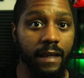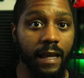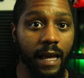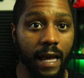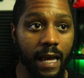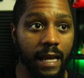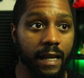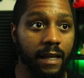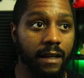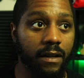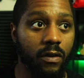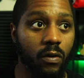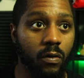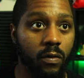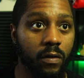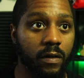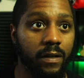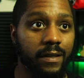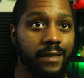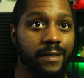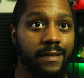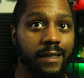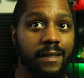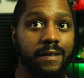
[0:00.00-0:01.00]
the 8
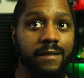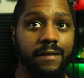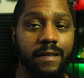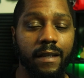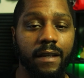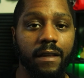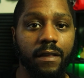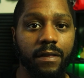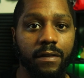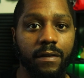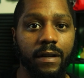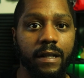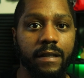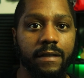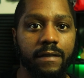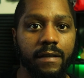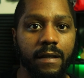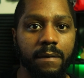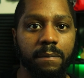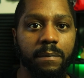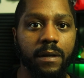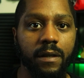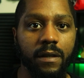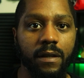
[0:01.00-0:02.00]
core, 16 thread
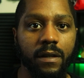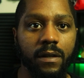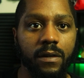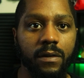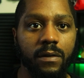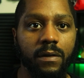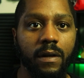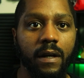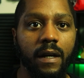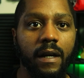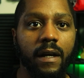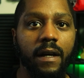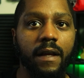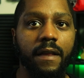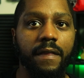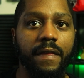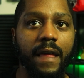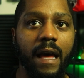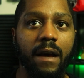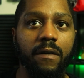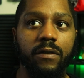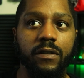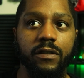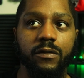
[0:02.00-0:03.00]
CPU.
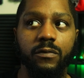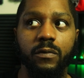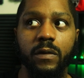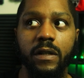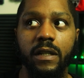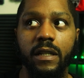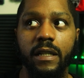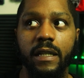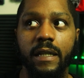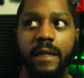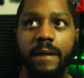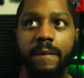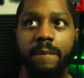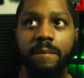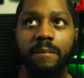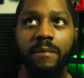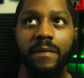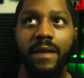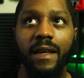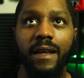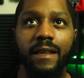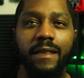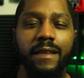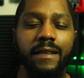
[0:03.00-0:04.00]
That was really
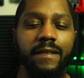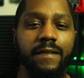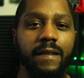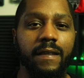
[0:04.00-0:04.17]
the